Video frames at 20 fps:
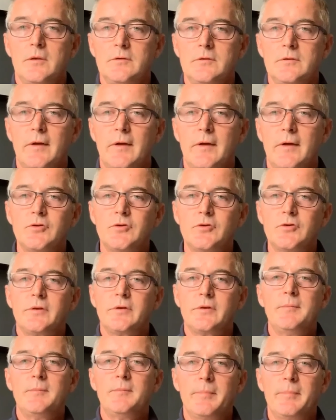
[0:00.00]
Having talked a
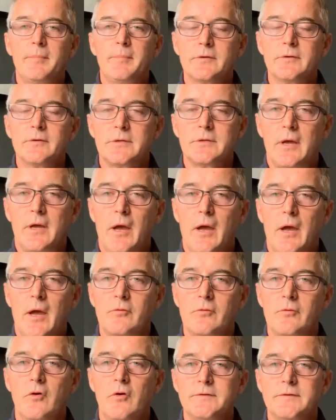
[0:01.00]
little bit about how
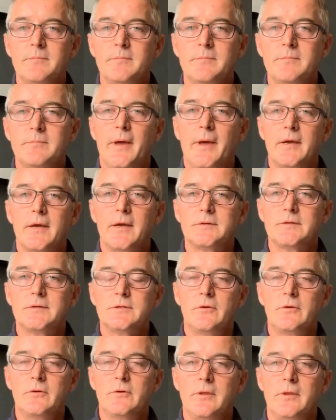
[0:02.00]
COVID's impacted
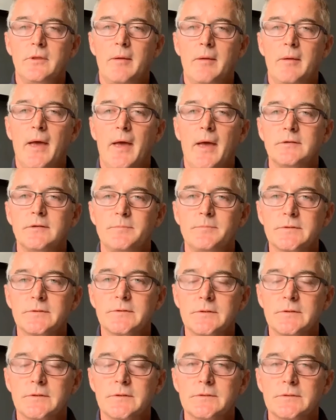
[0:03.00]
on the Enhanced
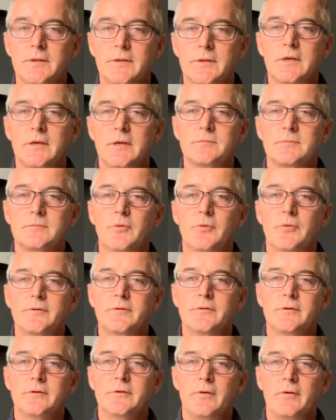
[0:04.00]
business, I think it's
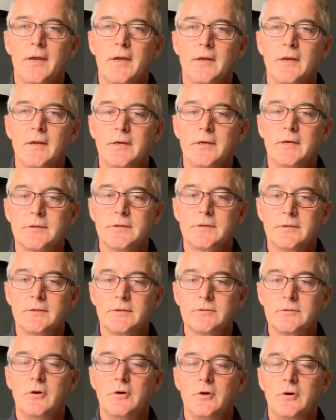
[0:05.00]
important to recognise that
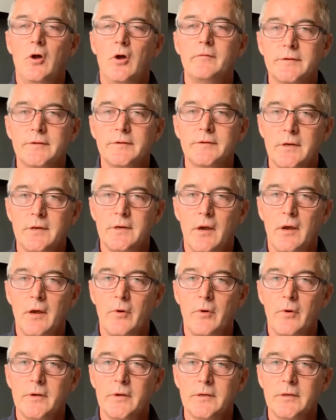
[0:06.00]
all of us are now
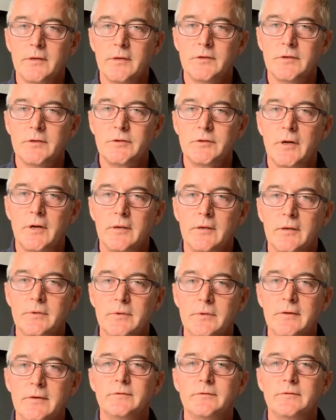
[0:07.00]
working digitally.
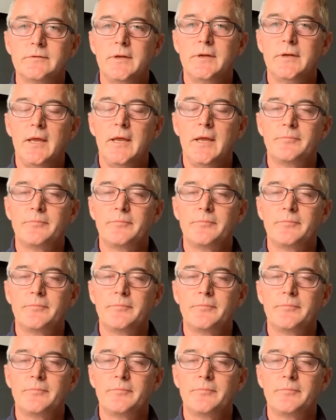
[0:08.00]
Even today,